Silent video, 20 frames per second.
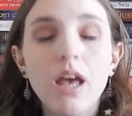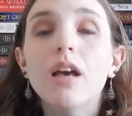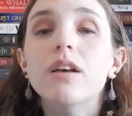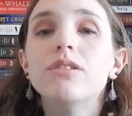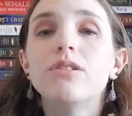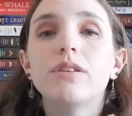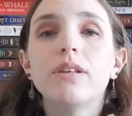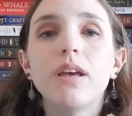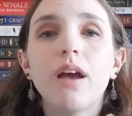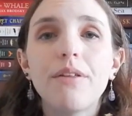
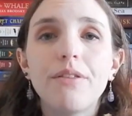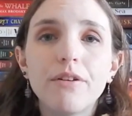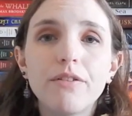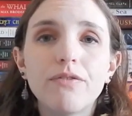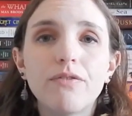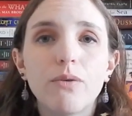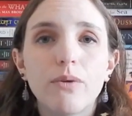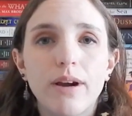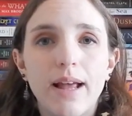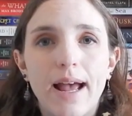So the other
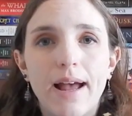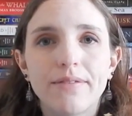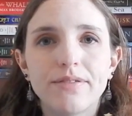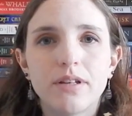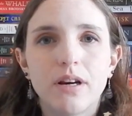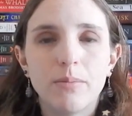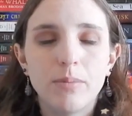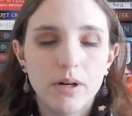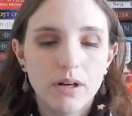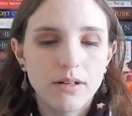
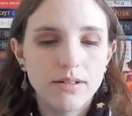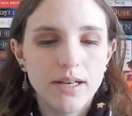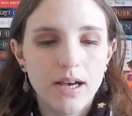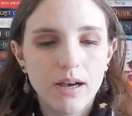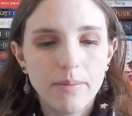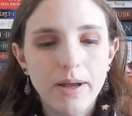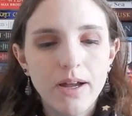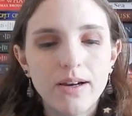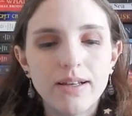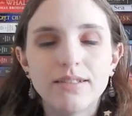4.5-star book I'll
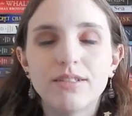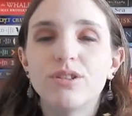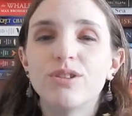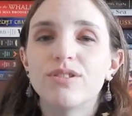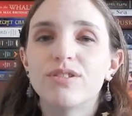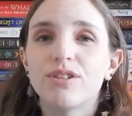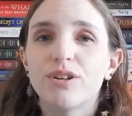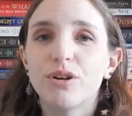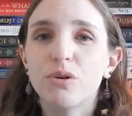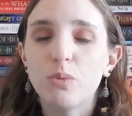talk about is To
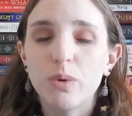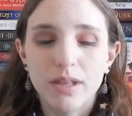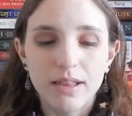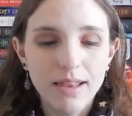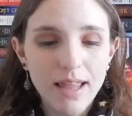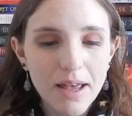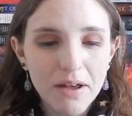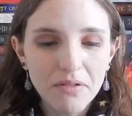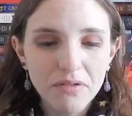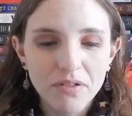Serve With
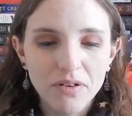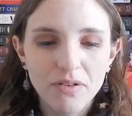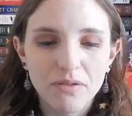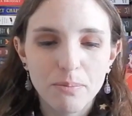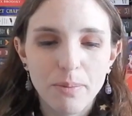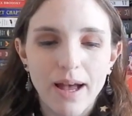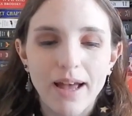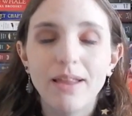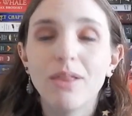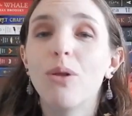Love
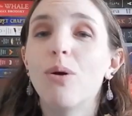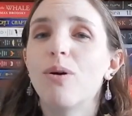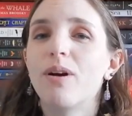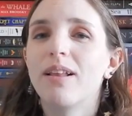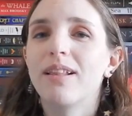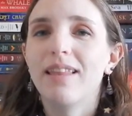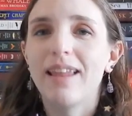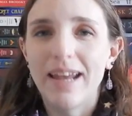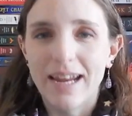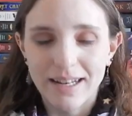by
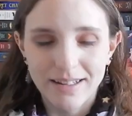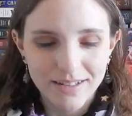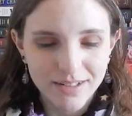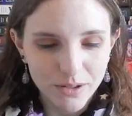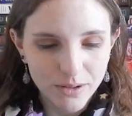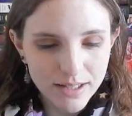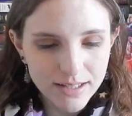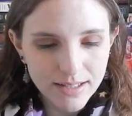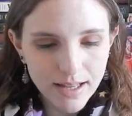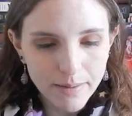Lauren Layne.
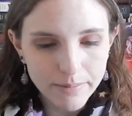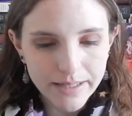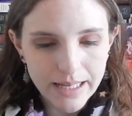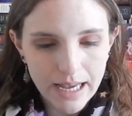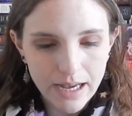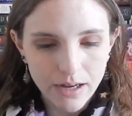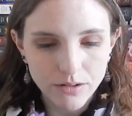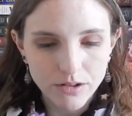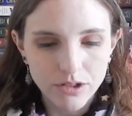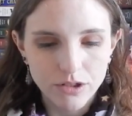So this comes
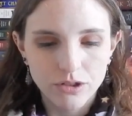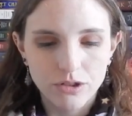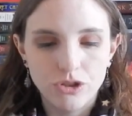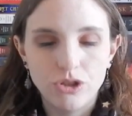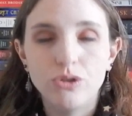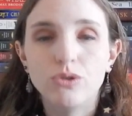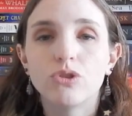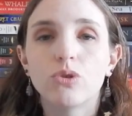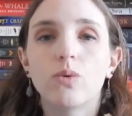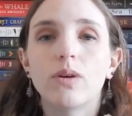out
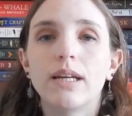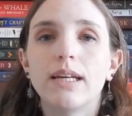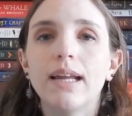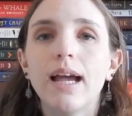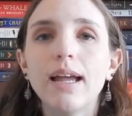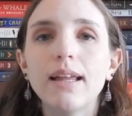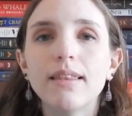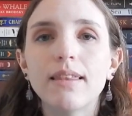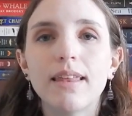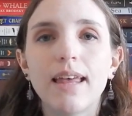June
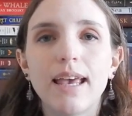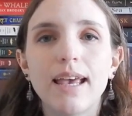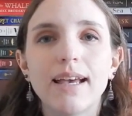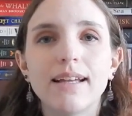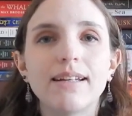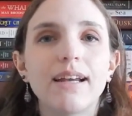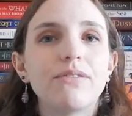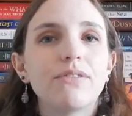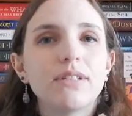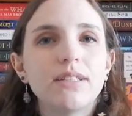29th,
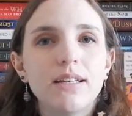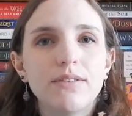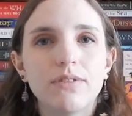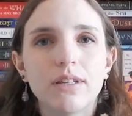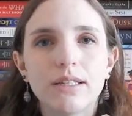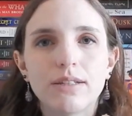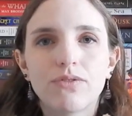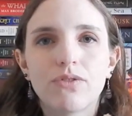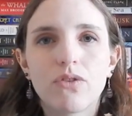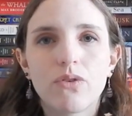and I received
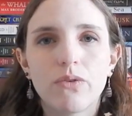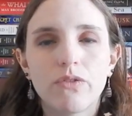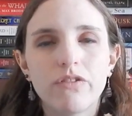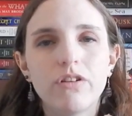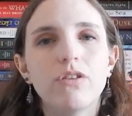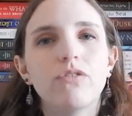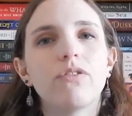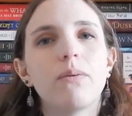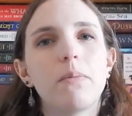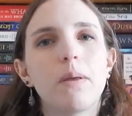this for
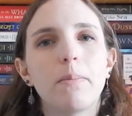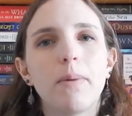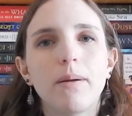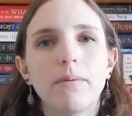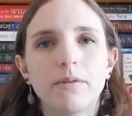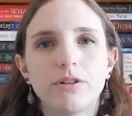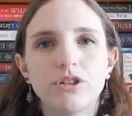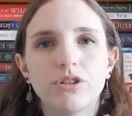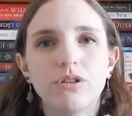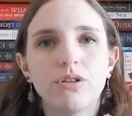review from the
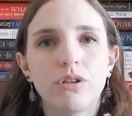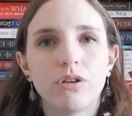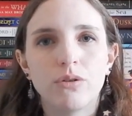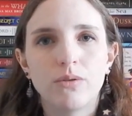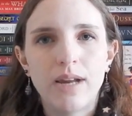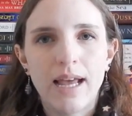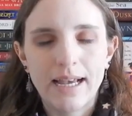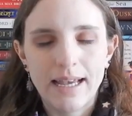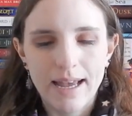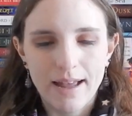publisher through
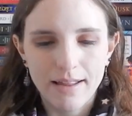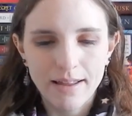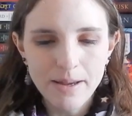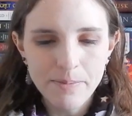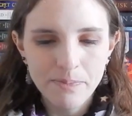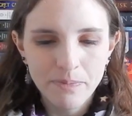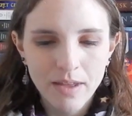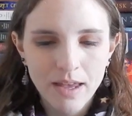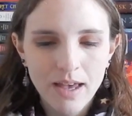NetGalley.